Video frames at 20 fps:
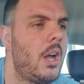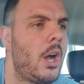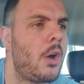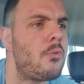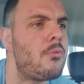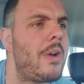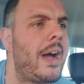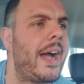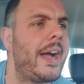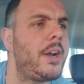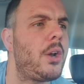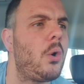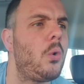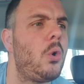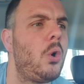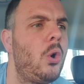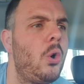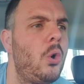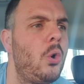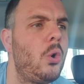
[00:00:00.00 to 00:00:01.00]
A rhino
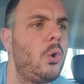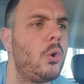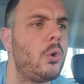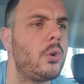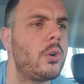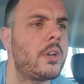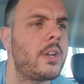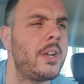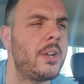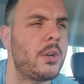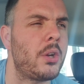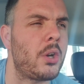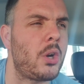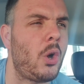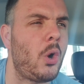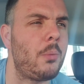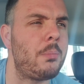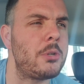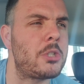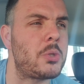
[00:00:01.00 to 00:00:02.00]
horn can
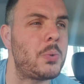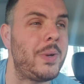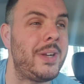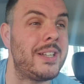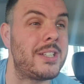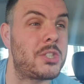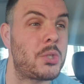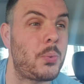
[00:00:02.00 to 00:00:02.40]
grow between